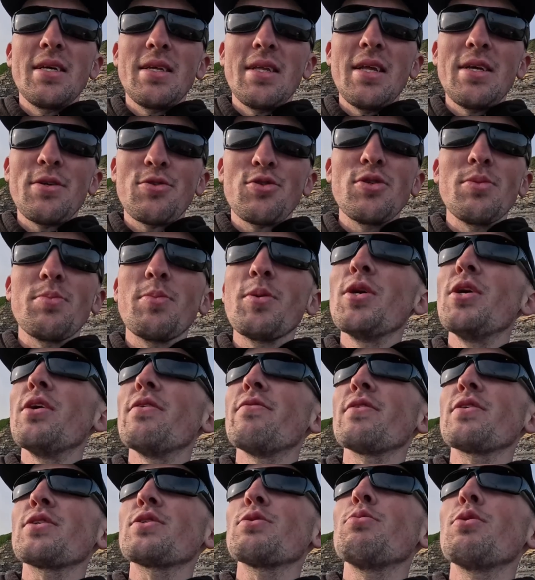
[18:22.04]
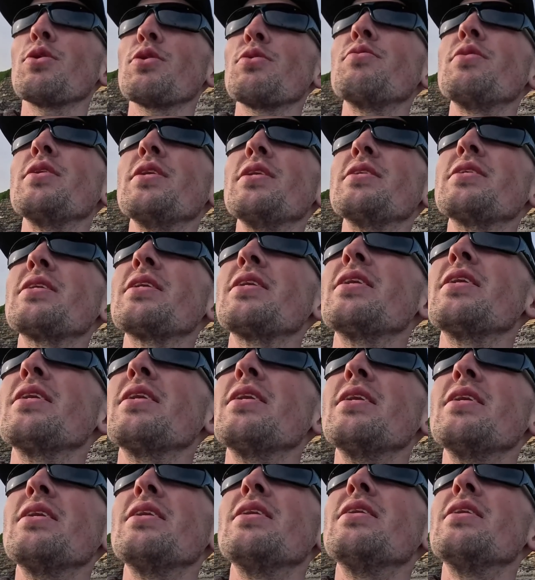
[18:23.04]
literally perfect to what you need.
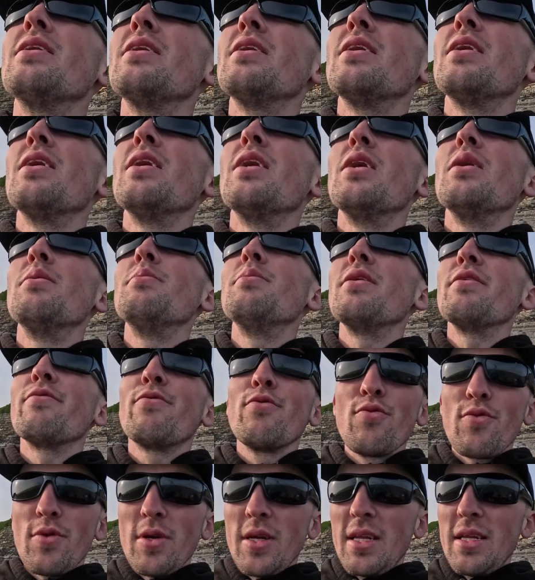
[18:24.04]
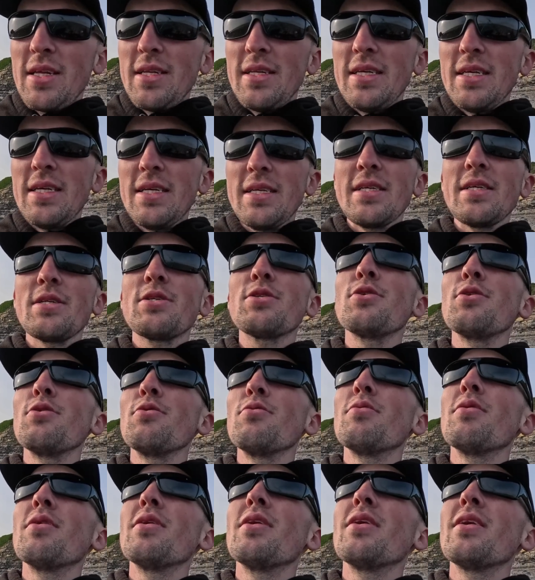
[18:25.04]
If you really needed
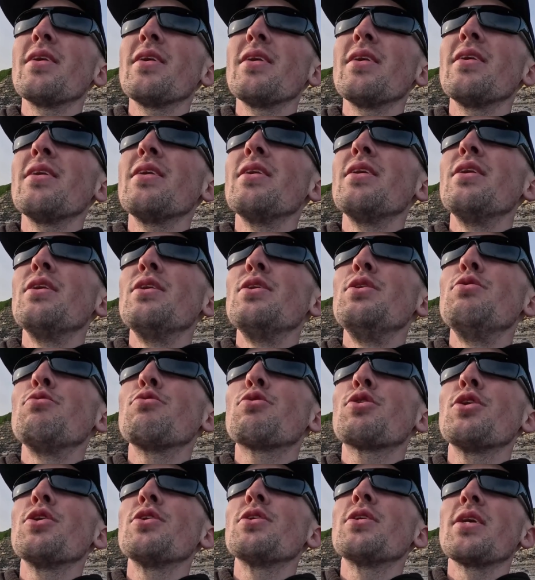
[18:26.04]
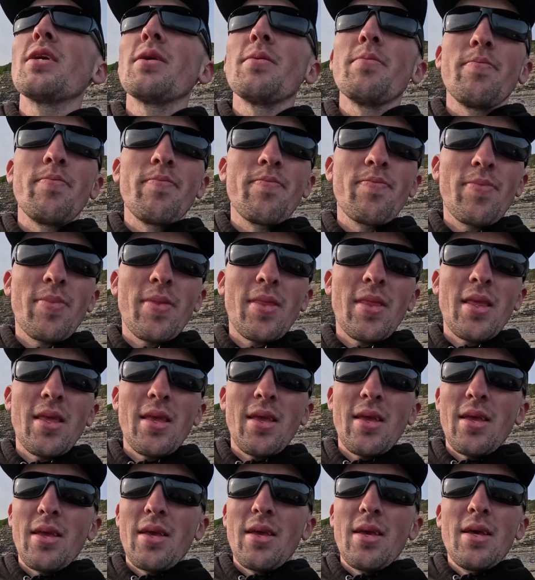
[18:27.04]
to, you could
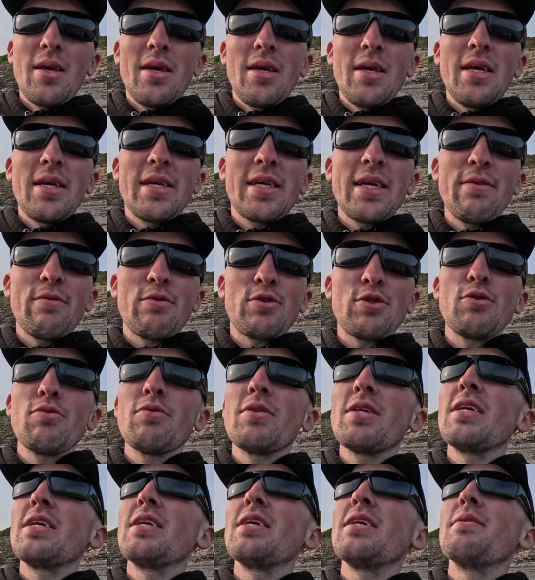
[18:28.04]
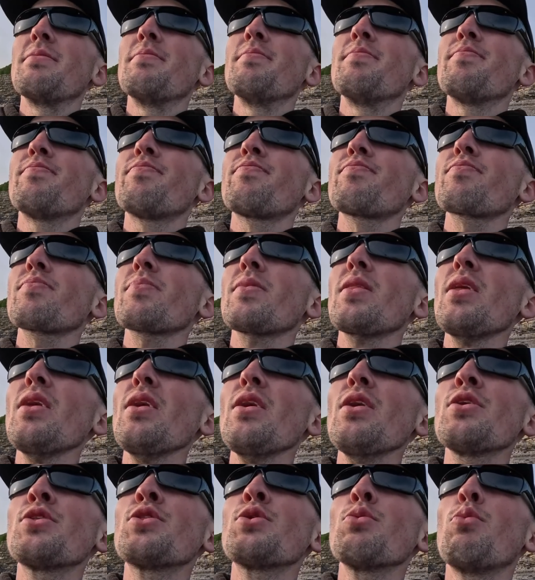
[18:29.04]
he gives you the
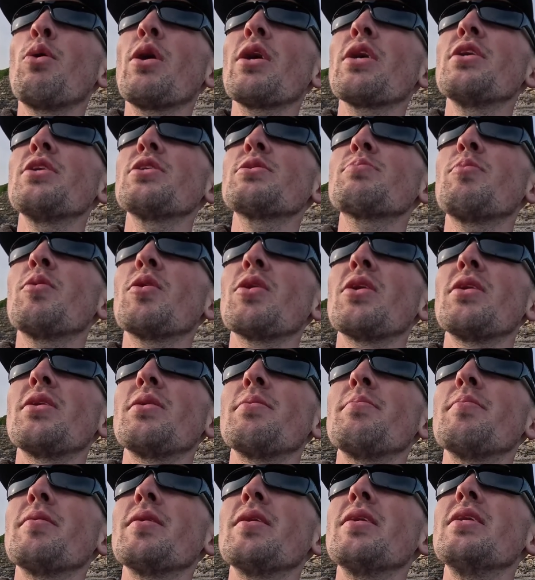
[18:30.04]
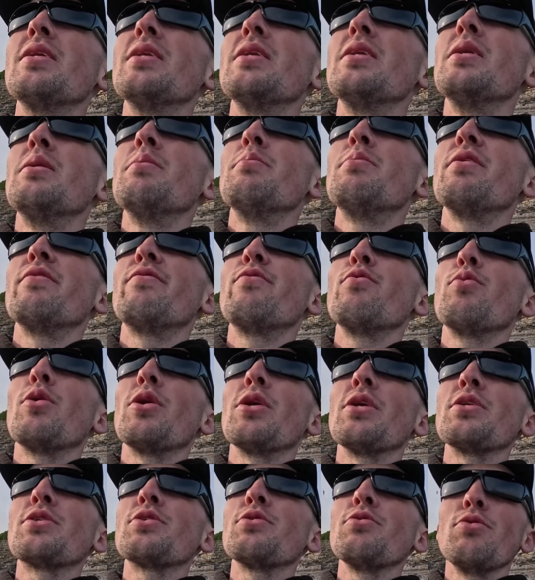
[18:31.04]
wires put in them, but if you
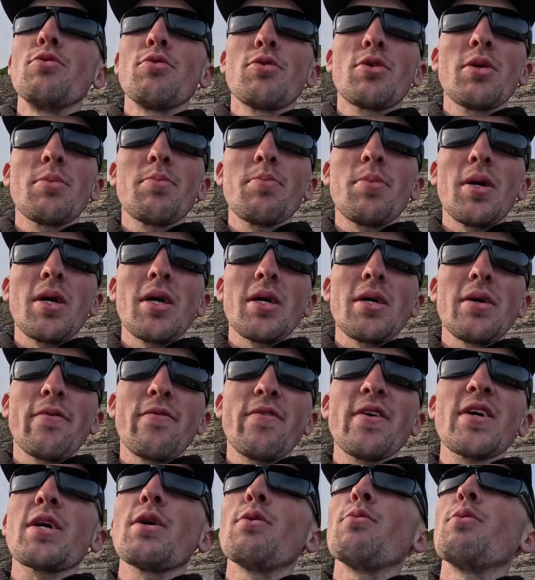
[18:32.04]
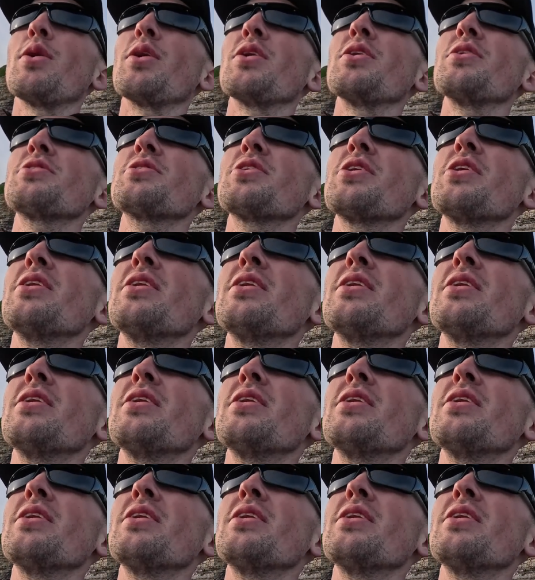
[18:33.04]
wanted to, you could buy thicker wires